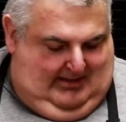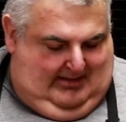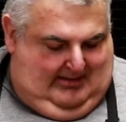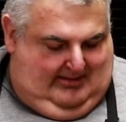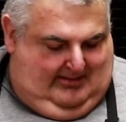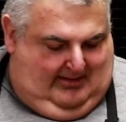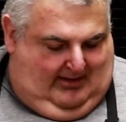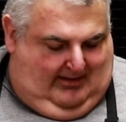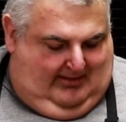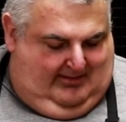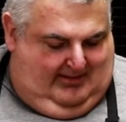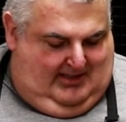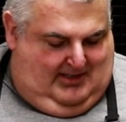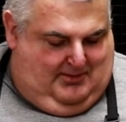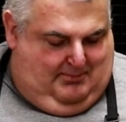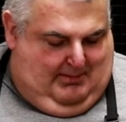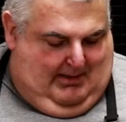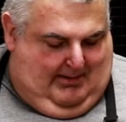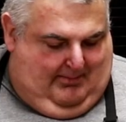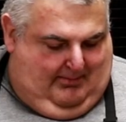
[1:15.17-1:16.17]

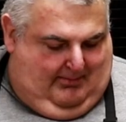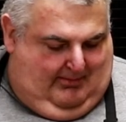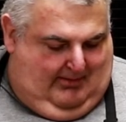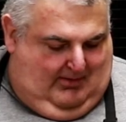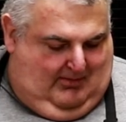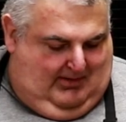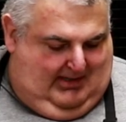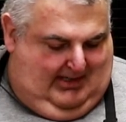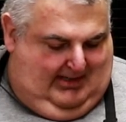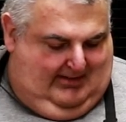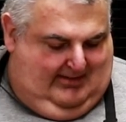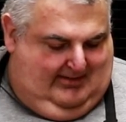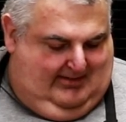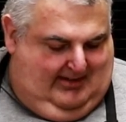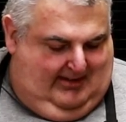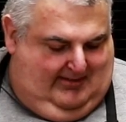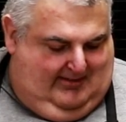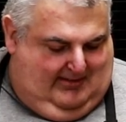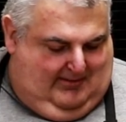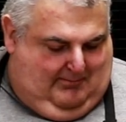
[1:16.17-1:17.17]
Sausage, pepperoni,
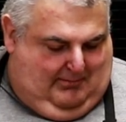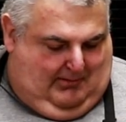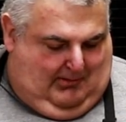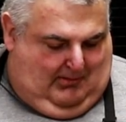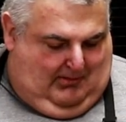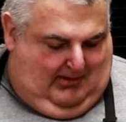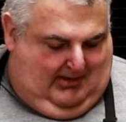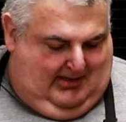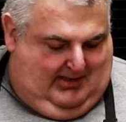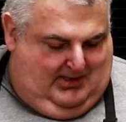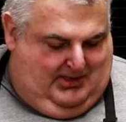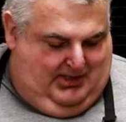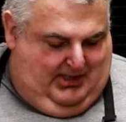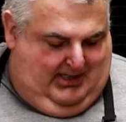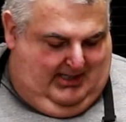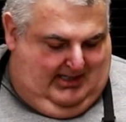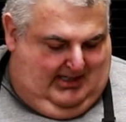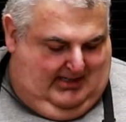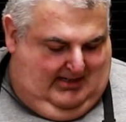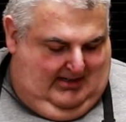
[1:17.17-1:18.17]
seasoned pork,
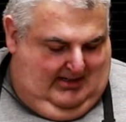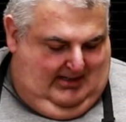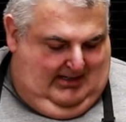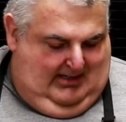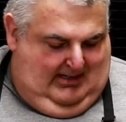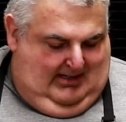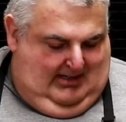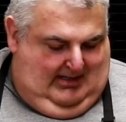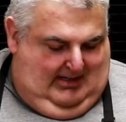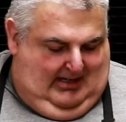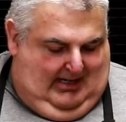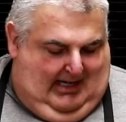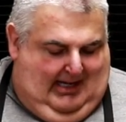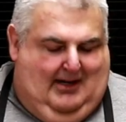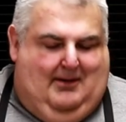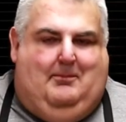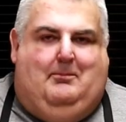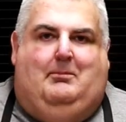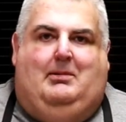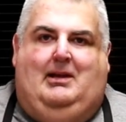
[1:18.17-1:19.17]
chicken,
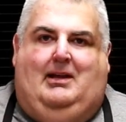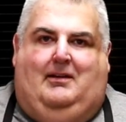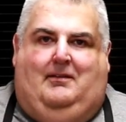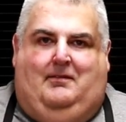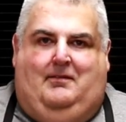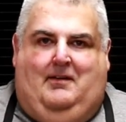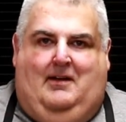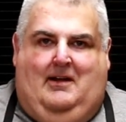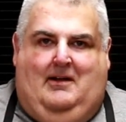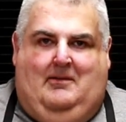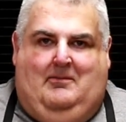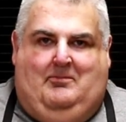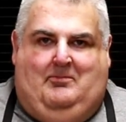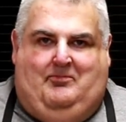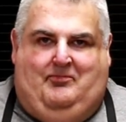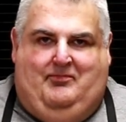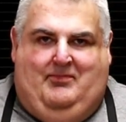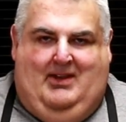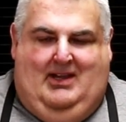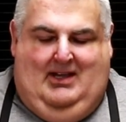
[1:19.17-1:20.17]
and beef.
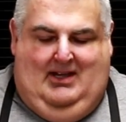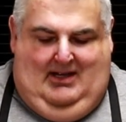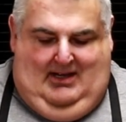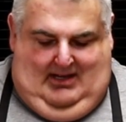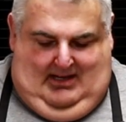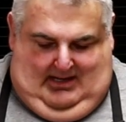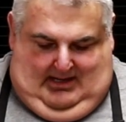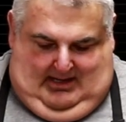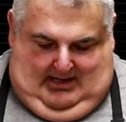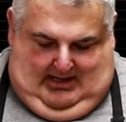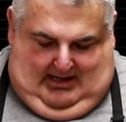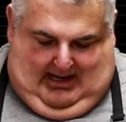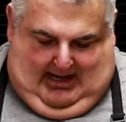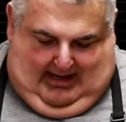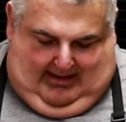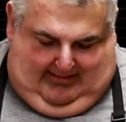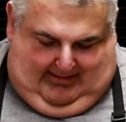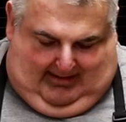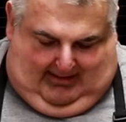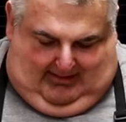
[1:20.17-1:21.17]

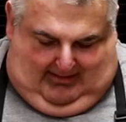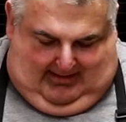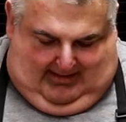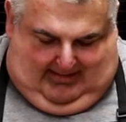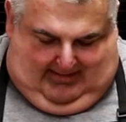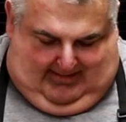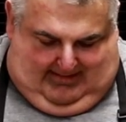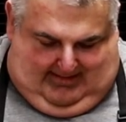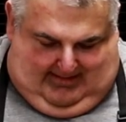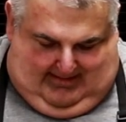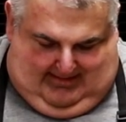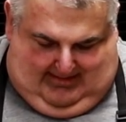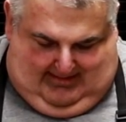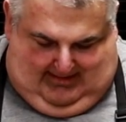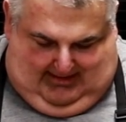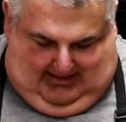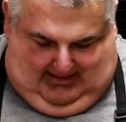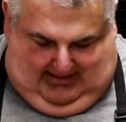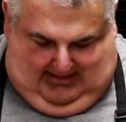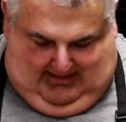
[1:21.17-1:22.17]
As I look at
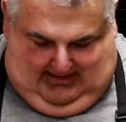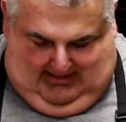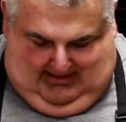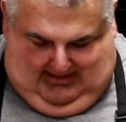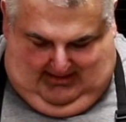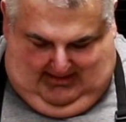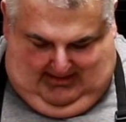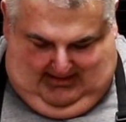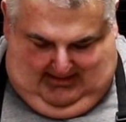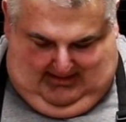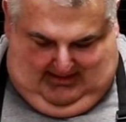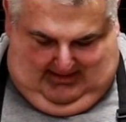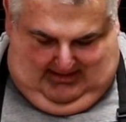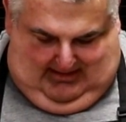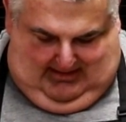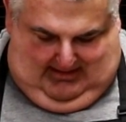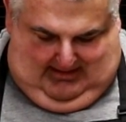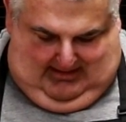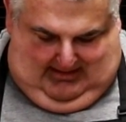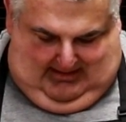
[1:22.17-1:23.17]
this,
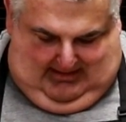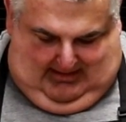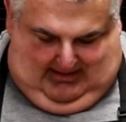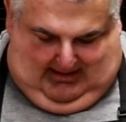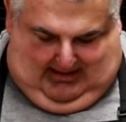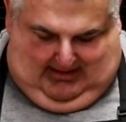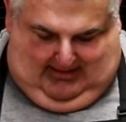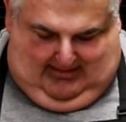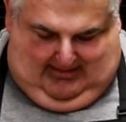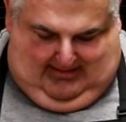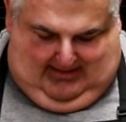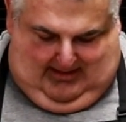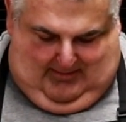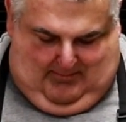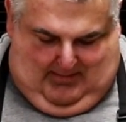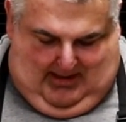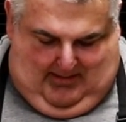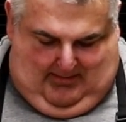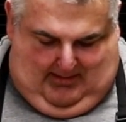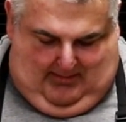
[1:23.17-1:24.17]
I see
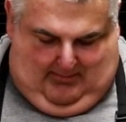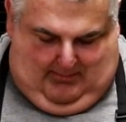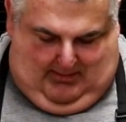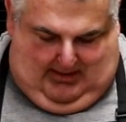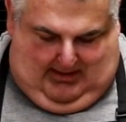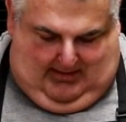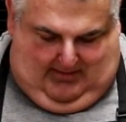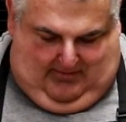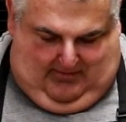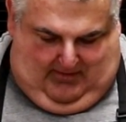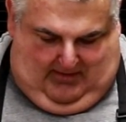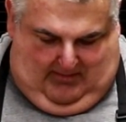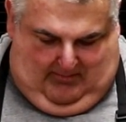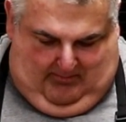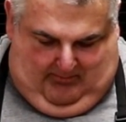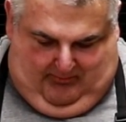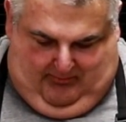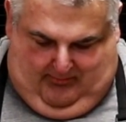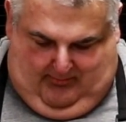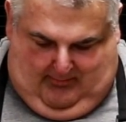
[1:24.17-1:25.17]
maybe beef,
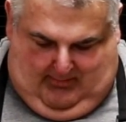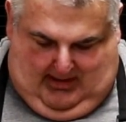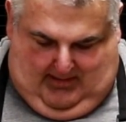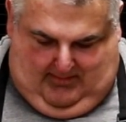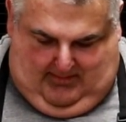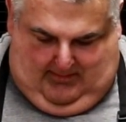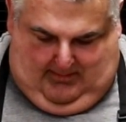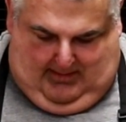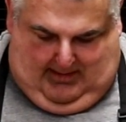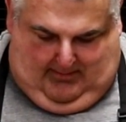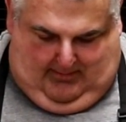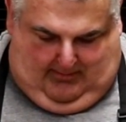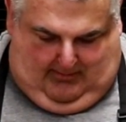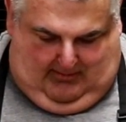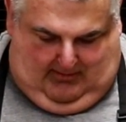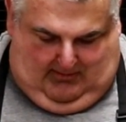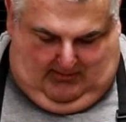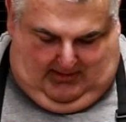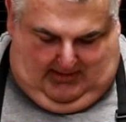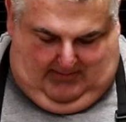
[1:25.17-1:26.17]
maybe
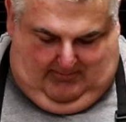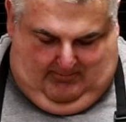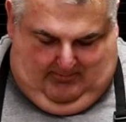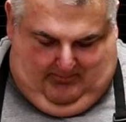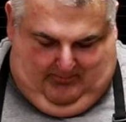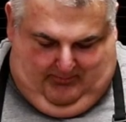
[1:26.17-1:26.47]
pepperoni.